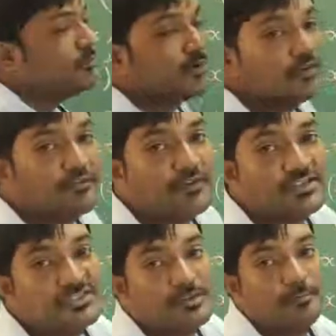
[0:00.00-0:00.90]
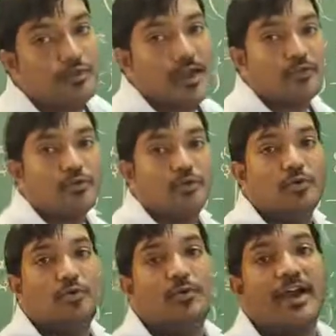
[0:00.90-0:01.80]
it, what is the first step we have to
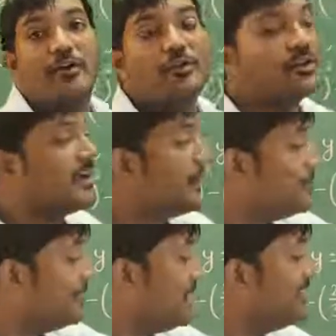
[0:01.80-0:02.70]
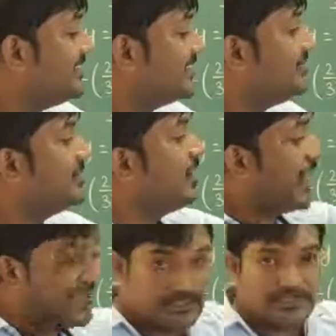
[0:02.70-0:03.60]
do? We have to compare this with the
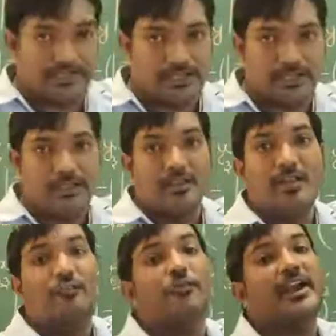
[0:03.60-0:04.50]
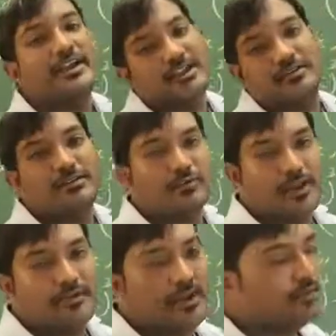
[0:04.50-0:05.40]
identity, find x and
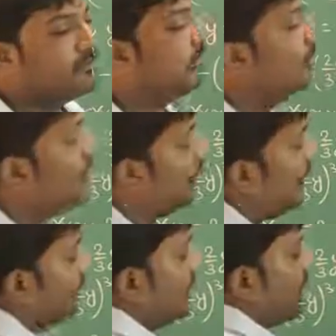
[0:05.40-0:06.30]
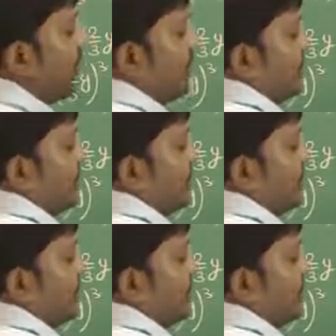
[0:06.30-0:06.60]
y values. So when you